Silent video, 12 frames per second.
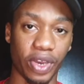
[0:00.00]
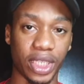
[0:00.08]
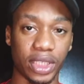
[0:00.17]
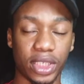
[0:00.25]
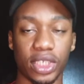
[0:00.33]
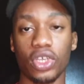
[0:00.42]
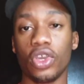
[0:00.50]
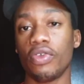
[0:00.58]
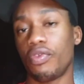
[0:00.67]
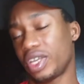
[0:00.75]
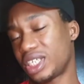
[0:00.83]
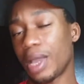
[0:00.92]
friends.
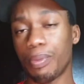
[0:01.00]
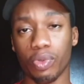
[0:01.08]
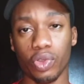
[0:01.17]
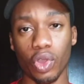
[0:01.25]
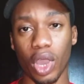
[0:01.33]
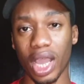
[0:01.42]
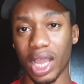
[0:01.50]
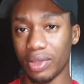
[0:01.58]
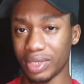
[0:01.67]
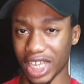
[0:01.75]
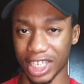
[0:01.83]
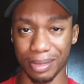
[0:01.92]
For example, your
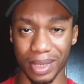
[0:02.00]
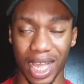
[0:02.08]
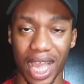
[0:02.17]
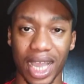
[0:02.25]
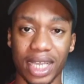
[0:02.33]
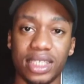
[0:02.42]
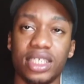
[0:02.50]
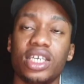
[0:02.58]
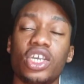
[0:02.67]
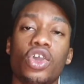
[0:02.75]
account has been hacked.